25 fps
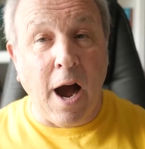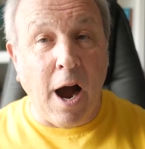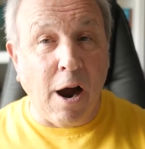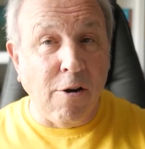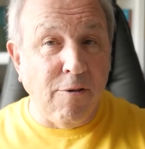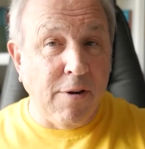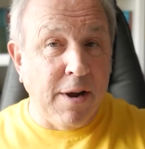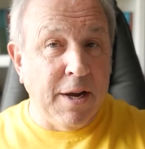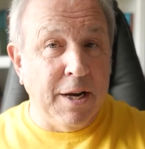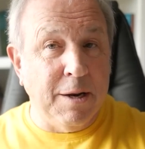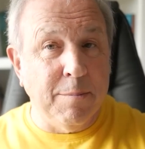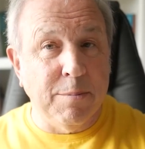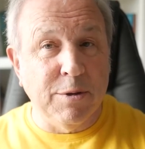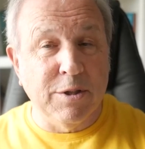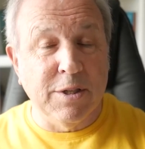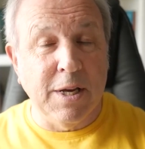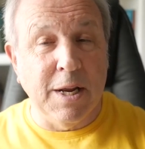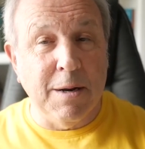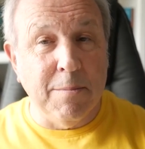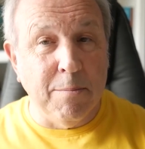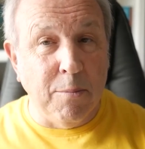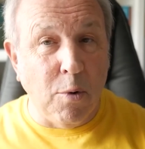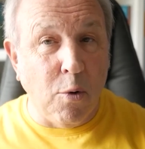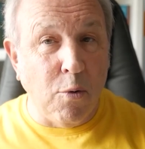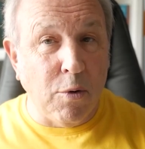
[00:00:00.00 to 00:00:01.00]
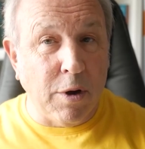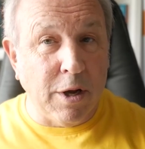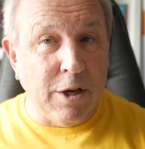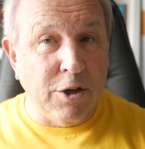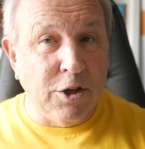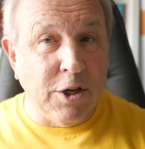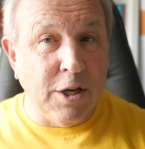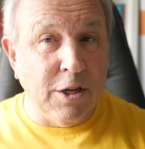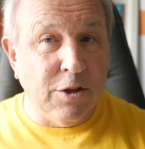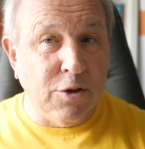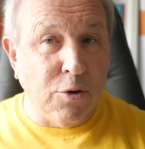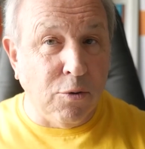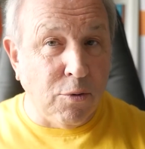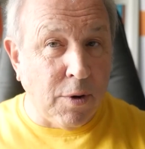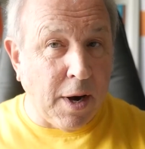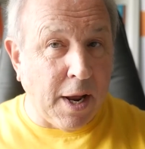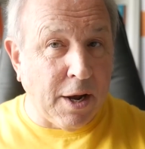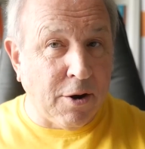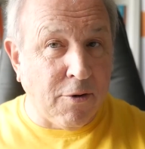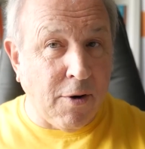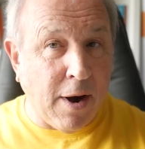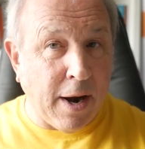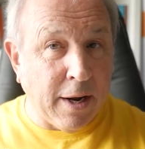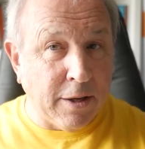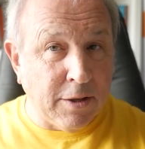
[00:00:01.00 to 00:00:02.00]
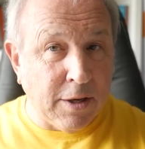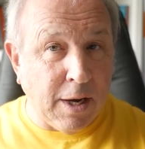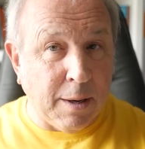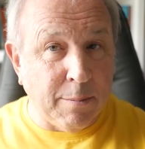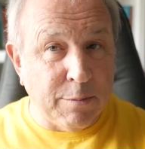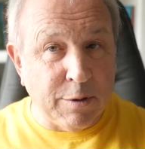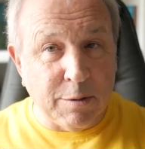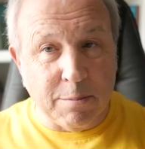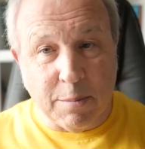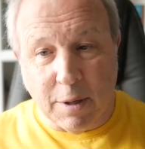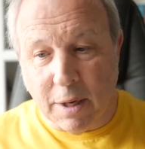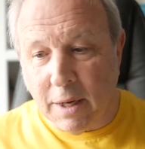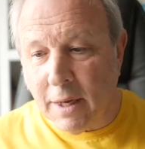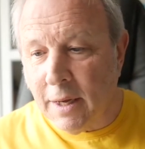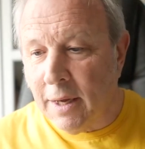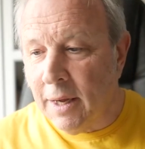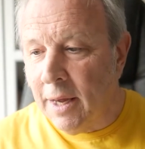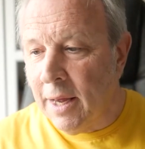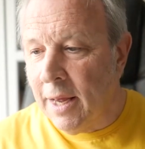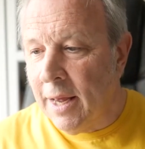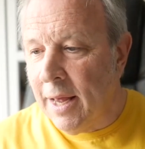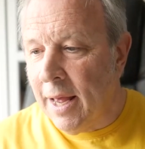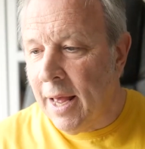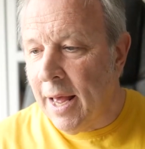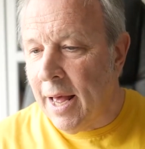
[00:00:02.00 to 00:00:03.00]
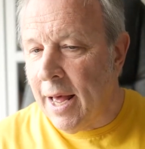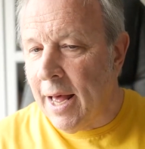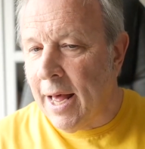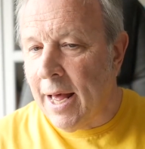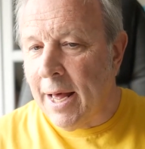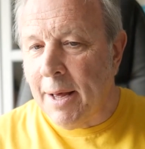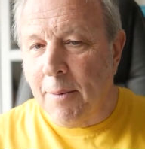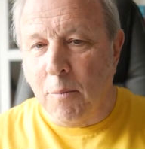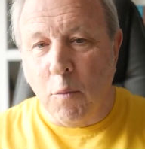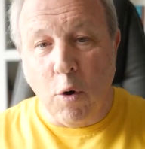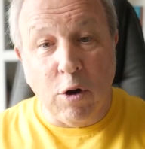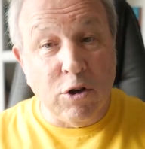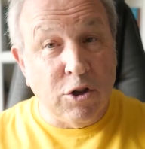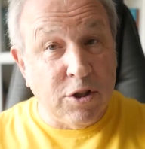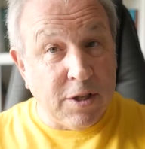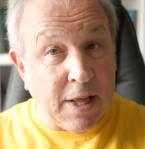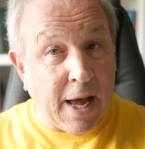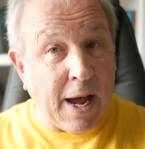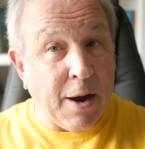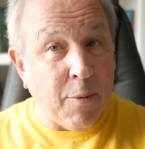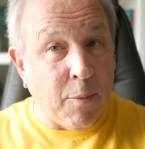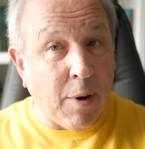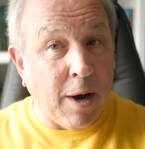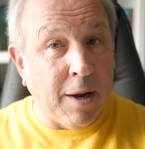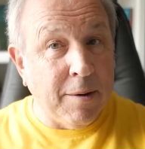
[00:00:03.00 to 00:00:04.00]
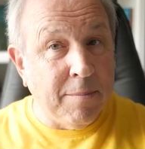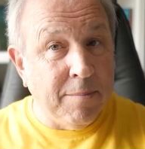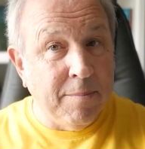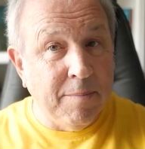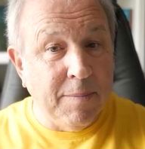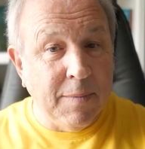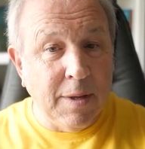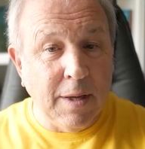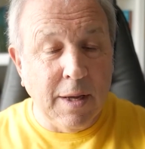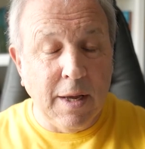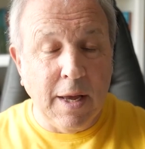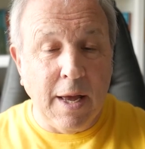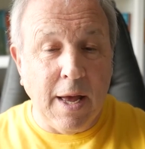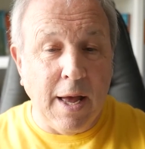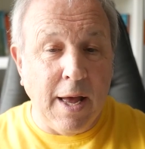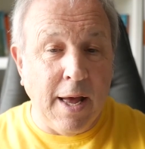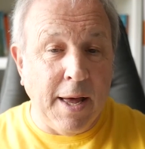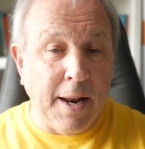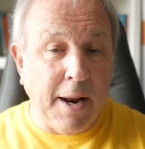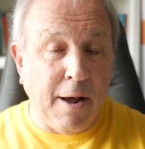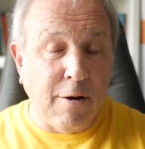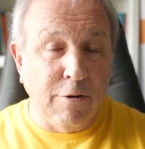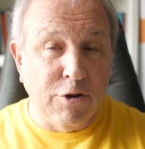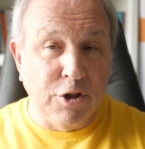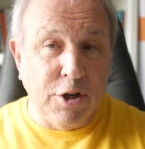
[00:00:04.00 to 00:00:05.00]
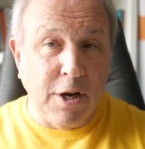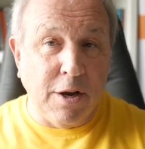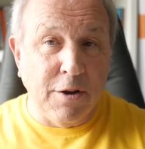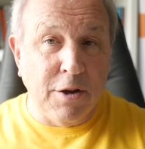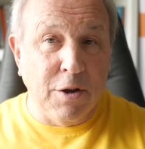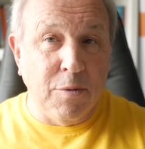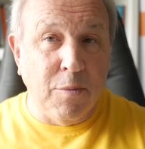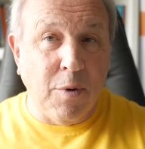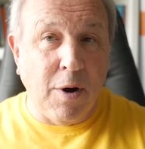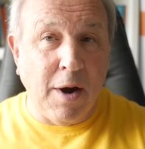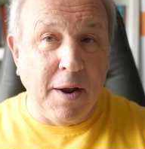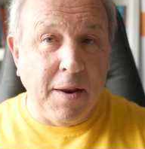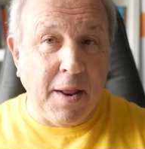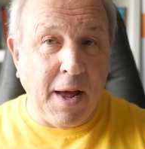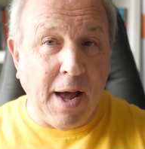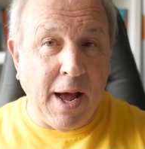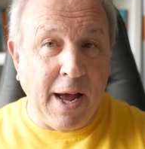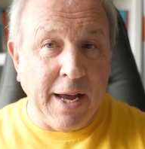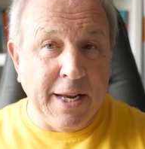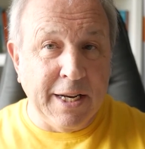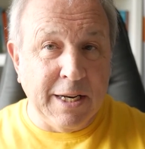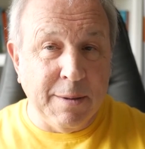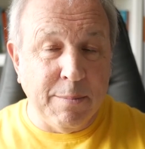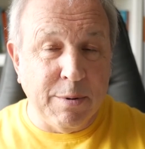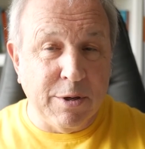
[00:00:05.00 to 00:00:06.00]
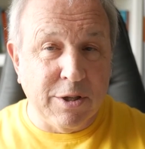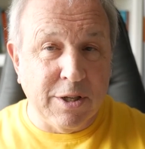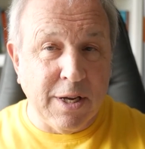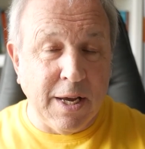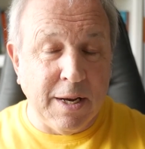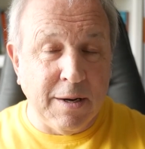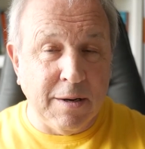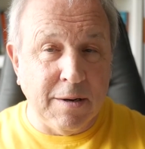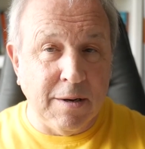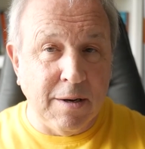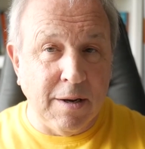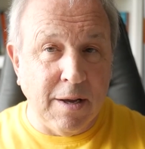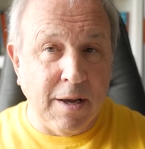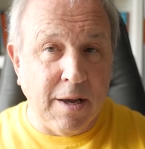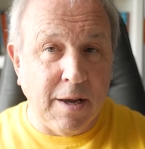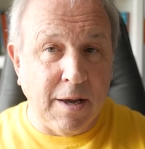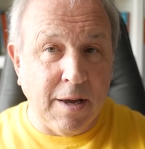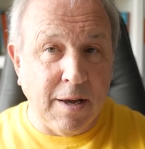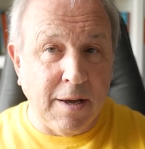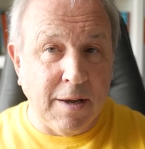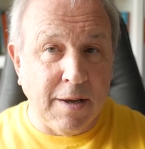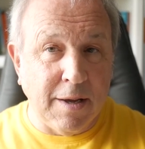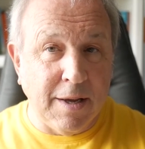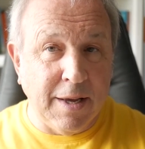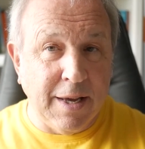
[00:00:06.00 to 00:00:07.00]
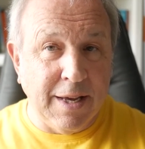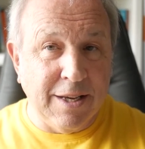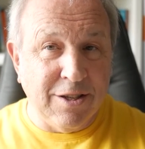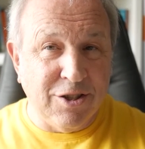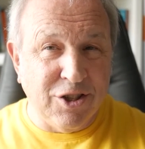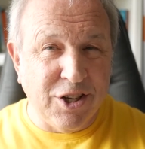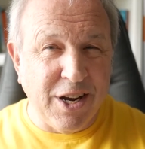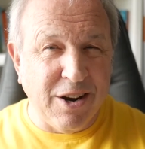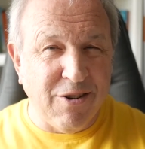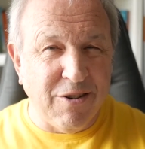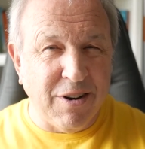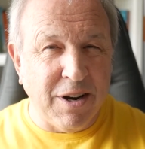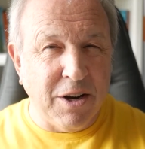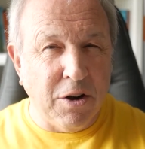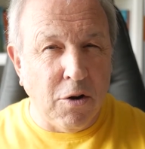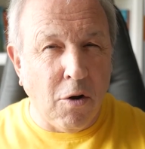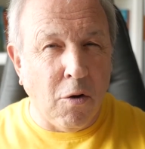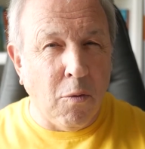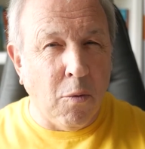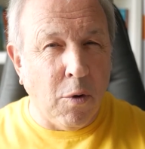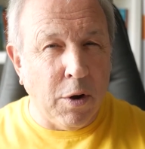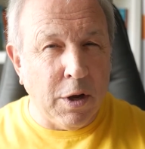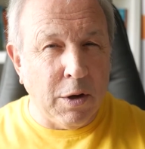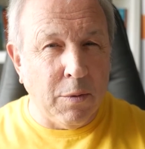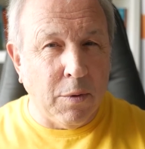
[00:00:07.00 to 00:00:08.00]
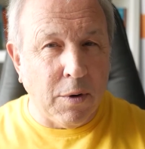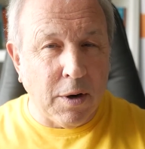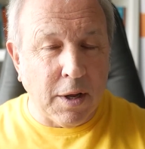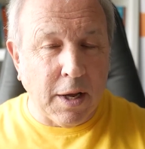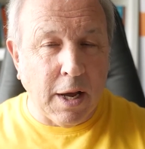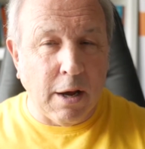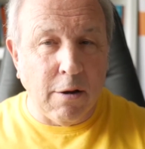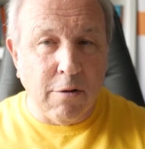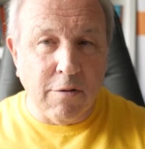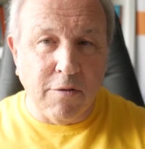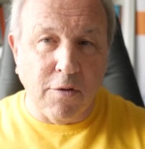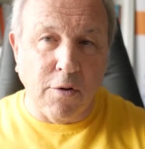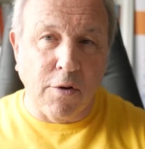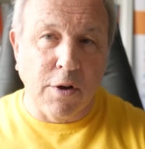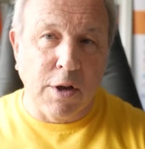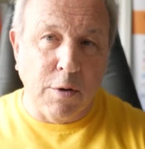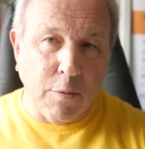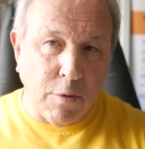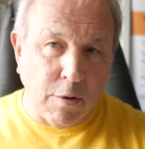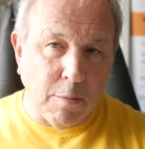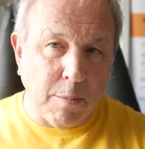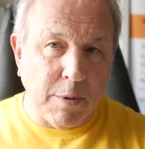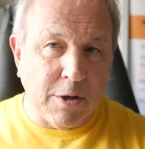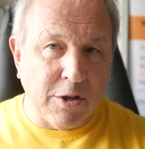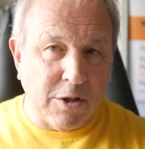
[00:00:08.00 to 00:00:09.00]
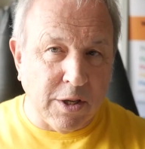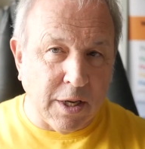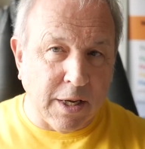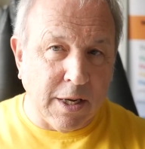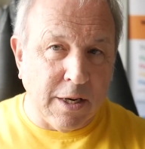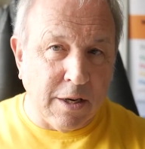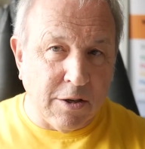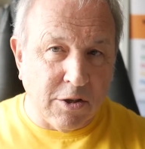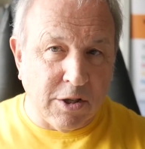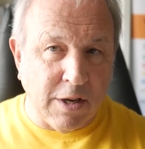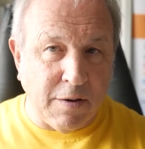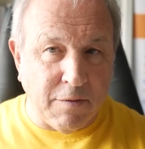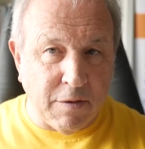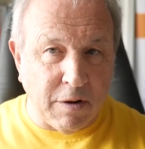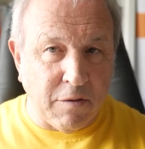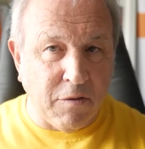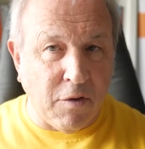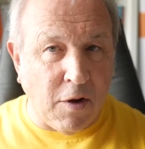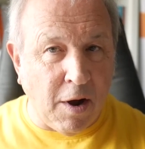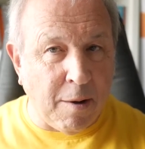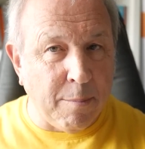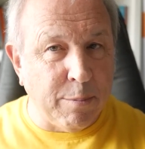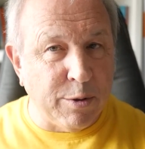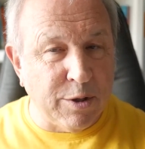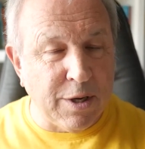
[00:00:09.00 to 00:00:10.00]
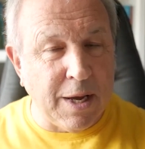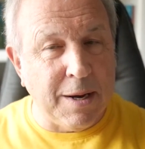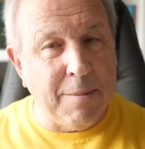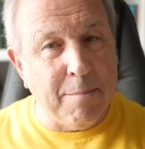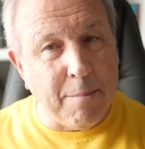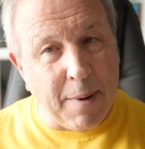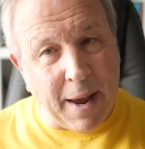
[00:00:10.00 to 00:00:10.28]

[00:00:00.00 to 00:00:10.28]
are 80% mortgages all they're cracked up to be? Watch that one, and I'll show you why that 80% is generally not what you want to go for. You want to be sticking to 75%